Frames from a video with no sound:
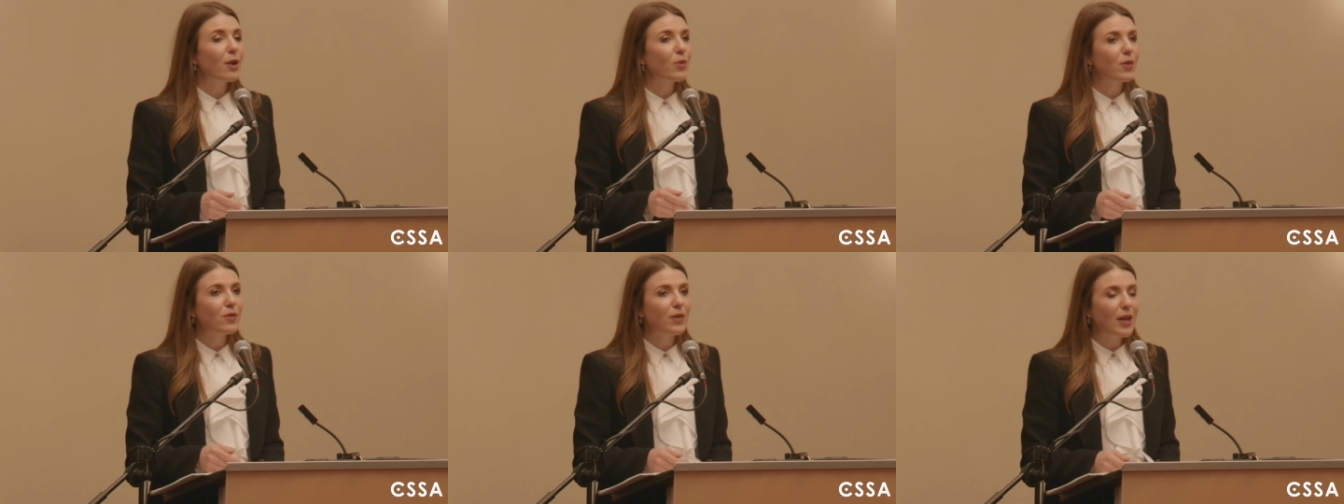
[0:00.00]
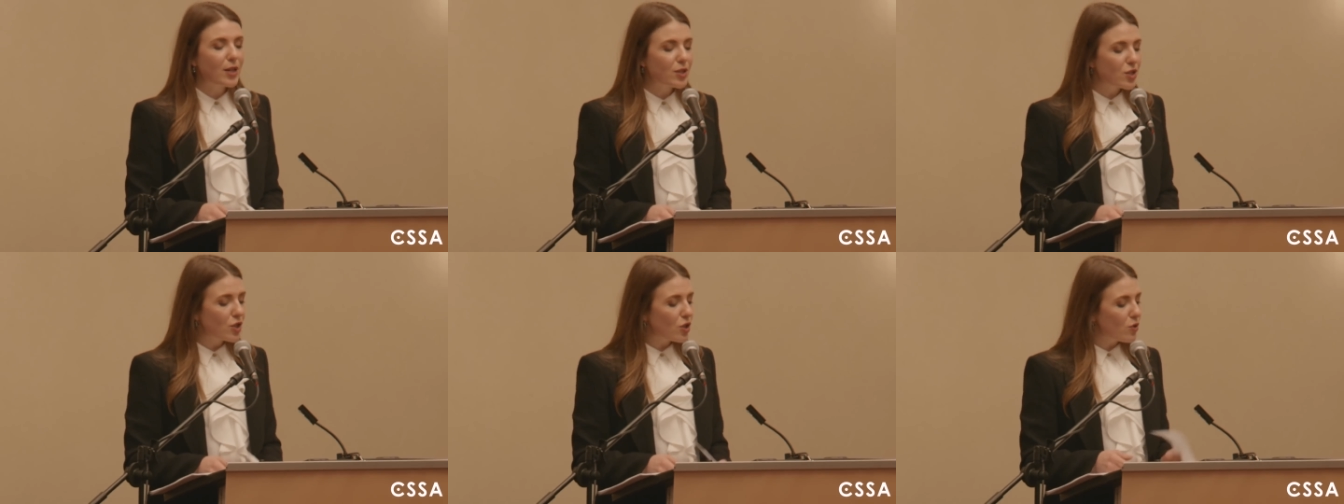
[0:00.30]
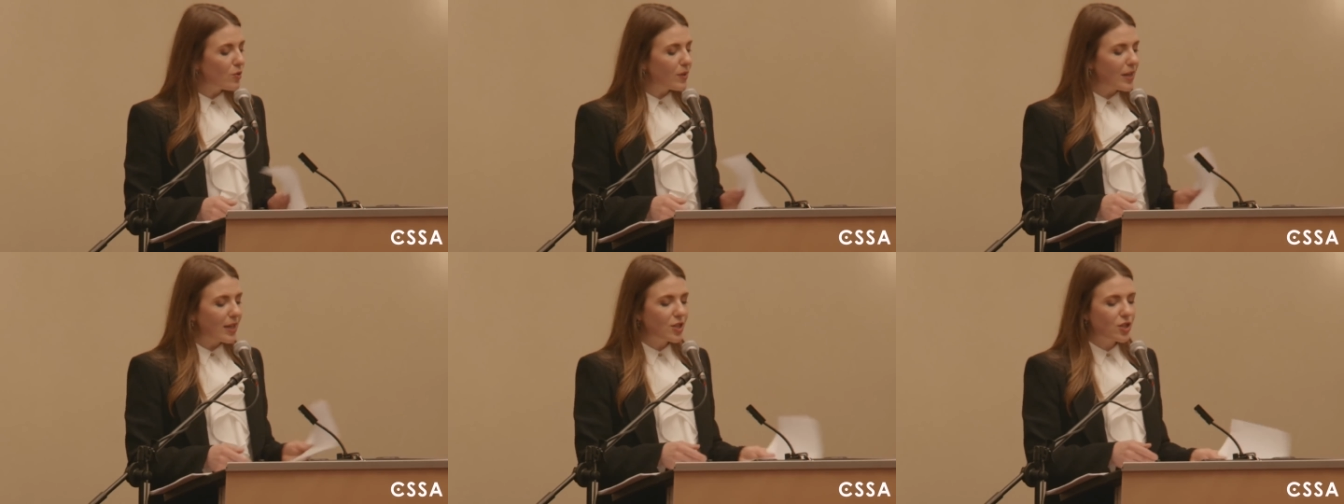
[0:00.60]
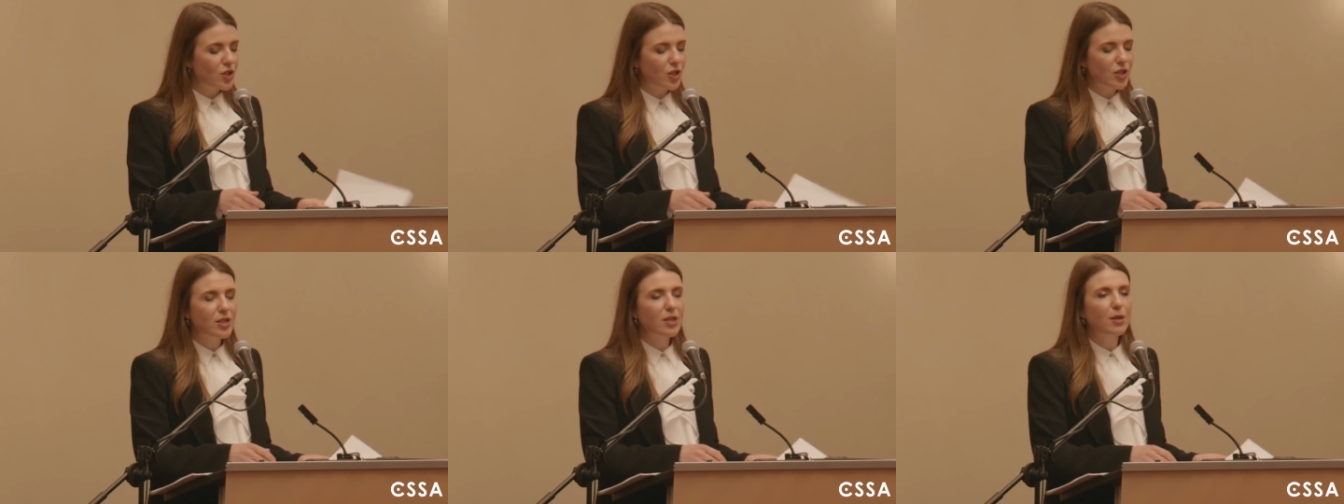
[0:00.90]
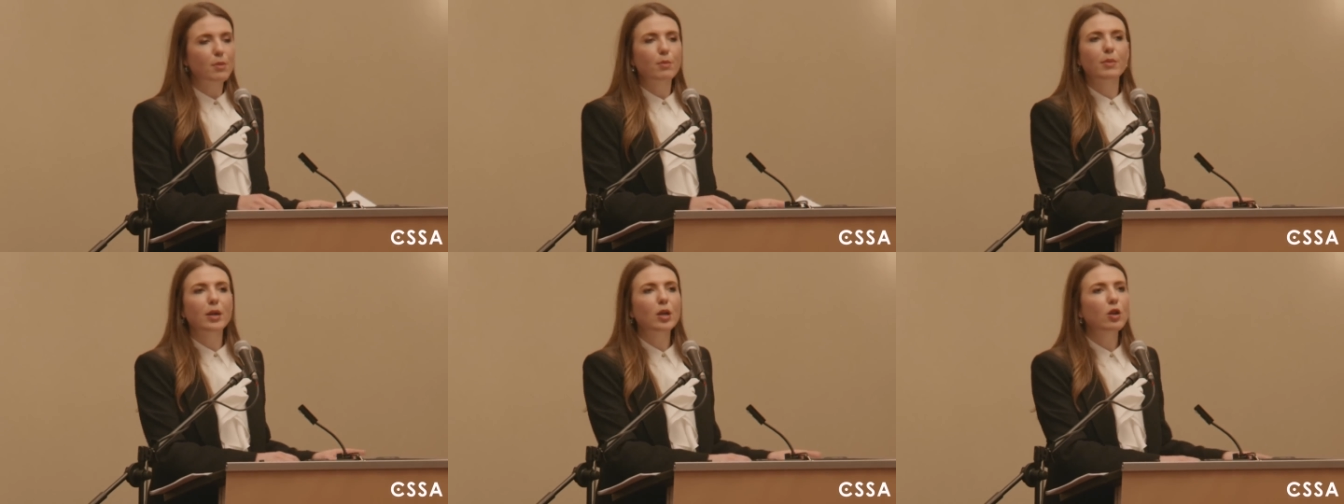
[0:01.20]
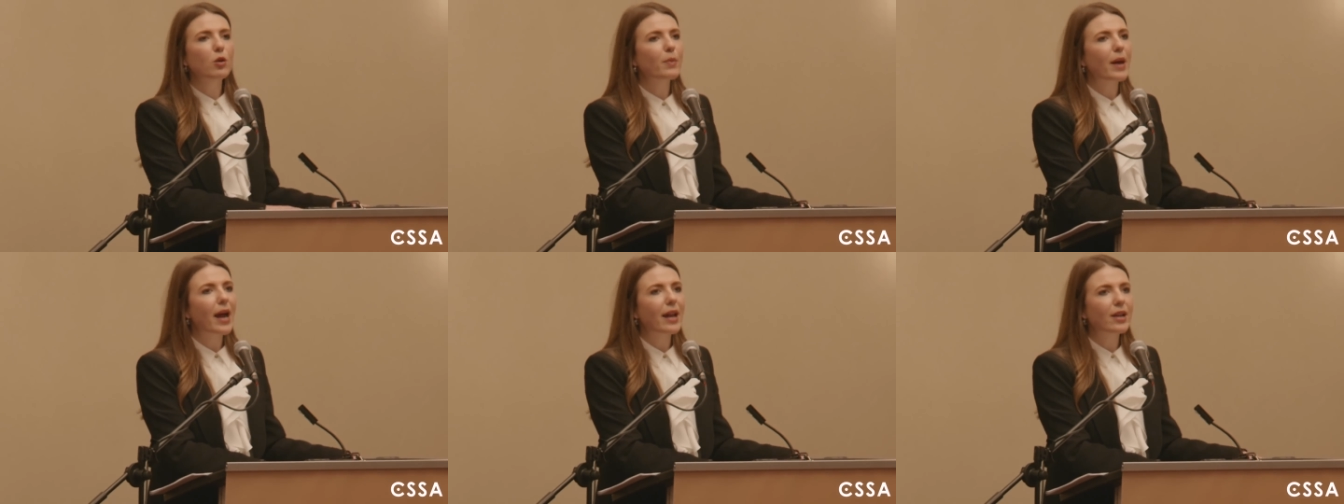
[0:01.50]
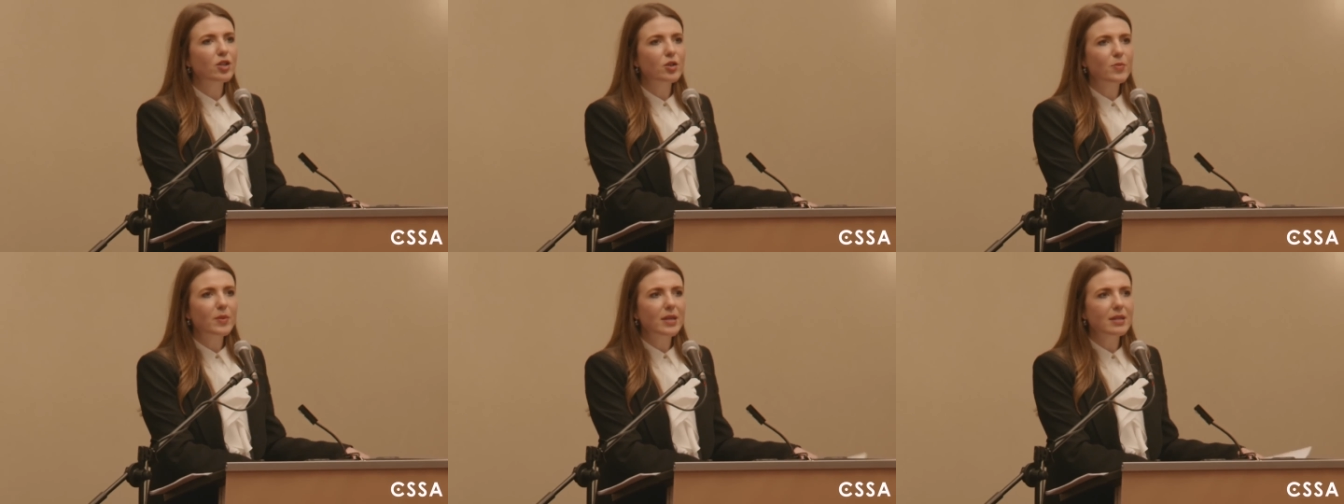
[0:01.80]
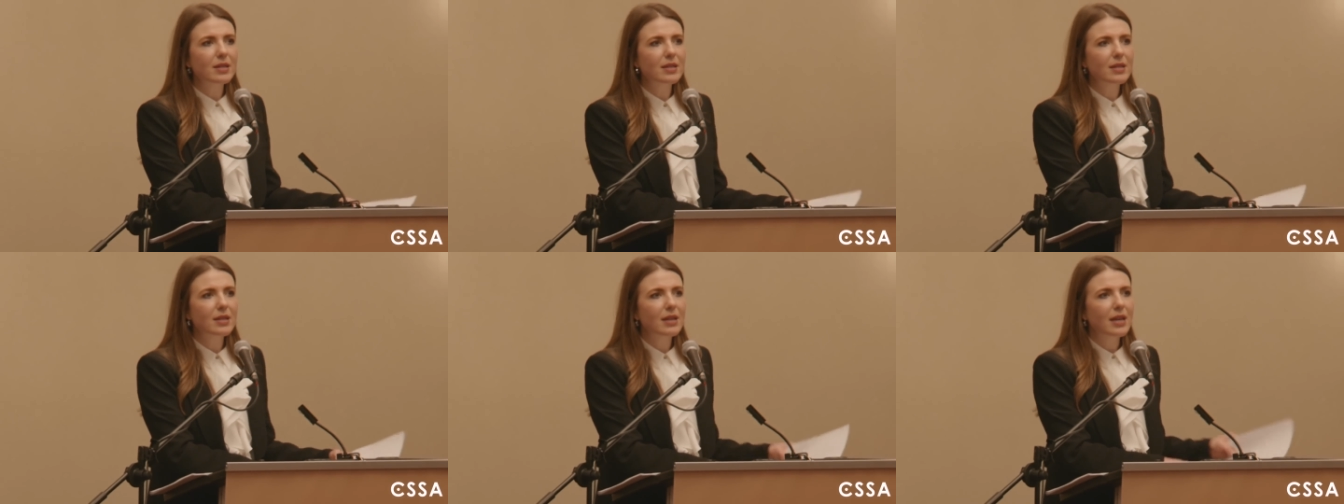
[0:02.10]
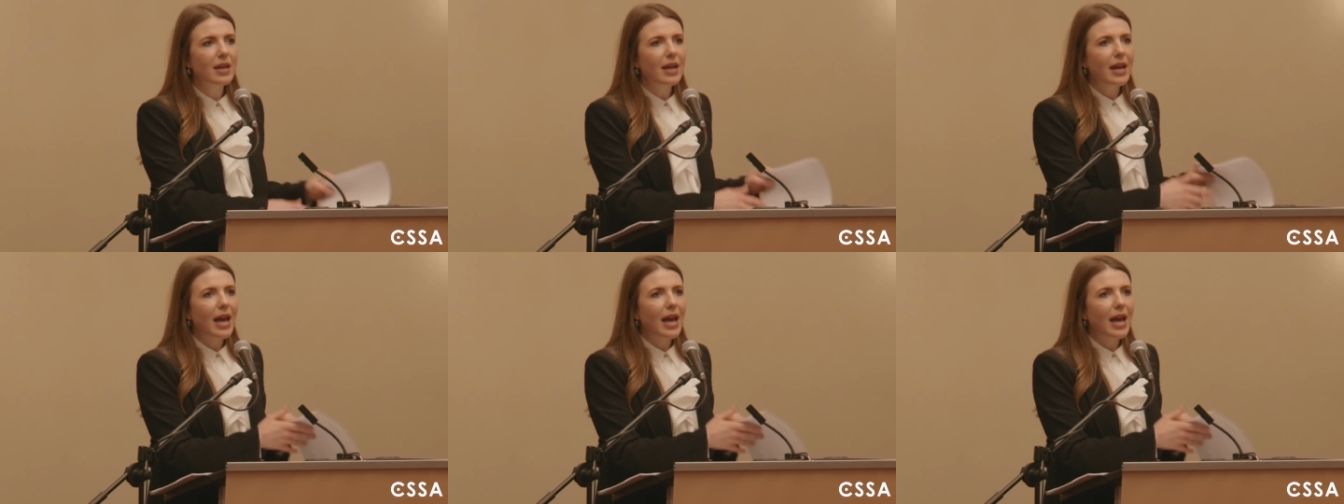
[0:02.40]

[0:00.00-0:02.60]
And when they do, it's just to middle management